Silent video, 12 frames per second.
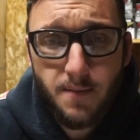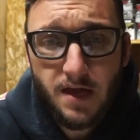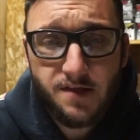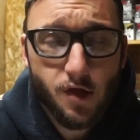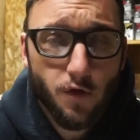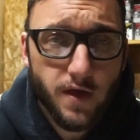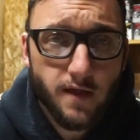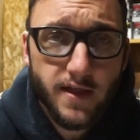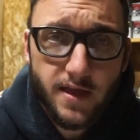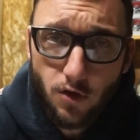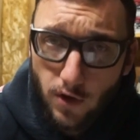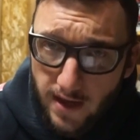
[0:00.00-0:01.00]
It's only
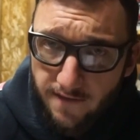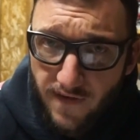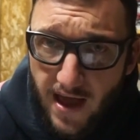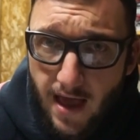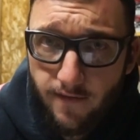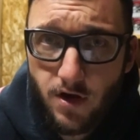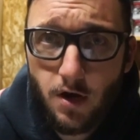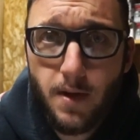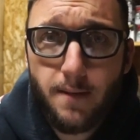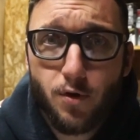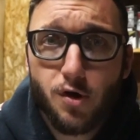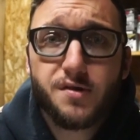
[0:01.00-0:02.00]
illegal if I have it on
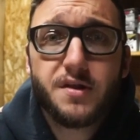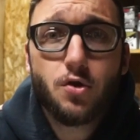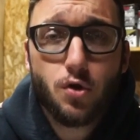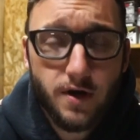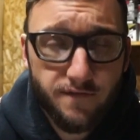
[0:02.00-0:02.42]
my person or